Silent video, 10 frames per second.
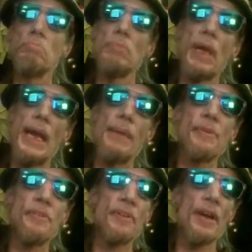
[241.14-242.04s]

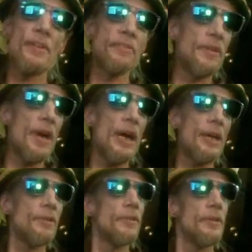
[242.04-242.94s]
Amazon
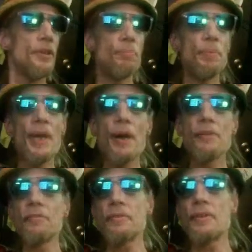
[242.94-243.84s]
style or UPS
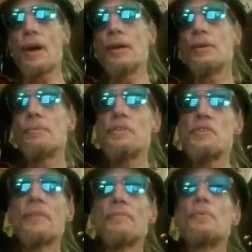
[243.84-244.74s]
style,
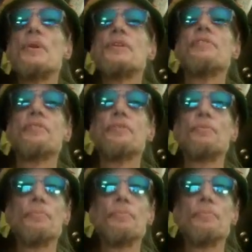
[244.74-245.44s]
whichever one you suit.